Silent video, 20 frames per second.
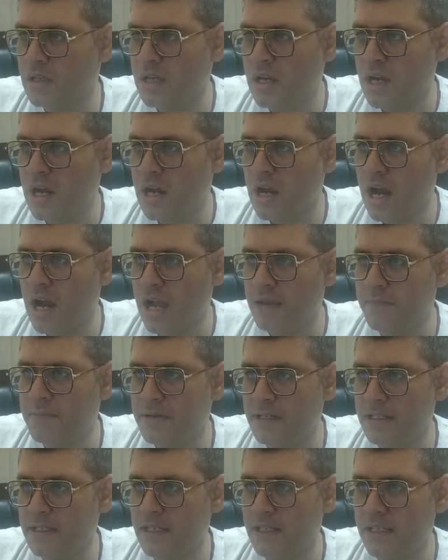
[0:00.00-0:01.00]
I
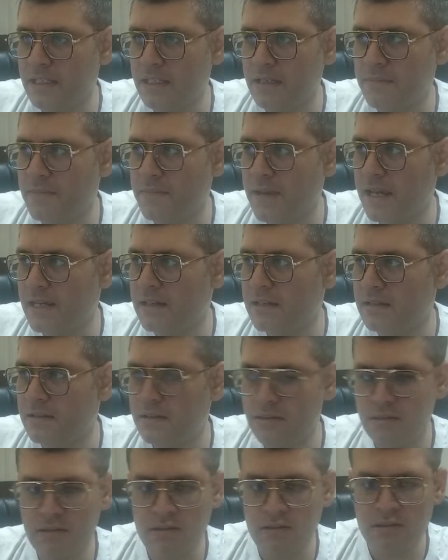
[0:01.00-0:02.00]
bring the king back.
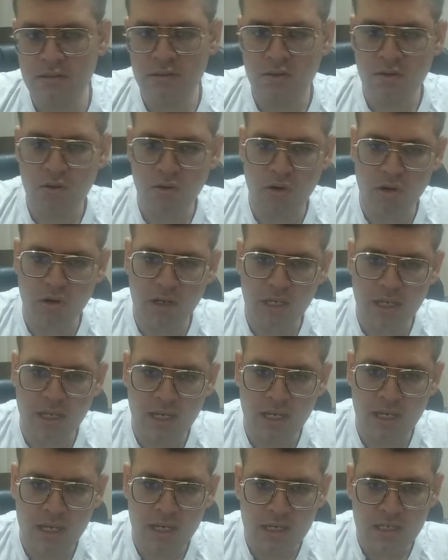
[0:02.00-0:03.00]
Okay.
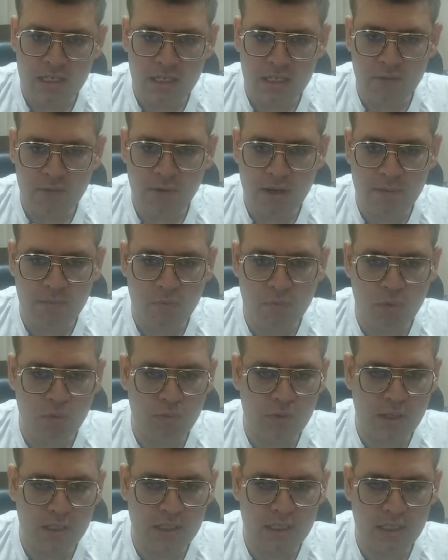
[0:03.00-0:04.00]
If I move
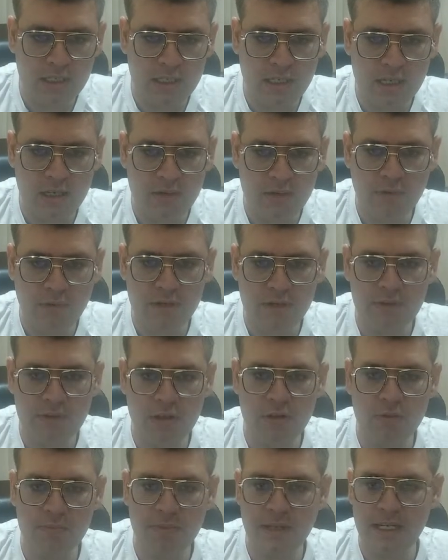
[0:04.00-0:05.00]
the king here, what will
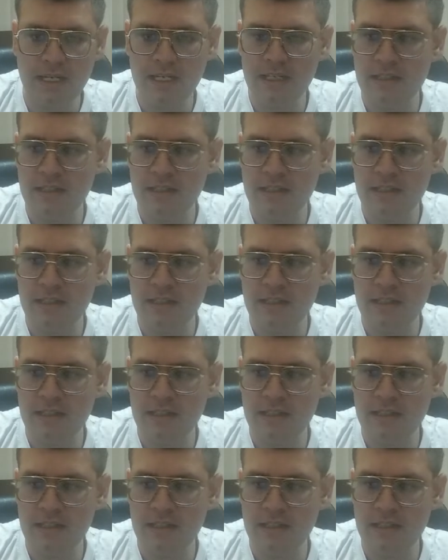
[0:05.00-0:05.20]
you play?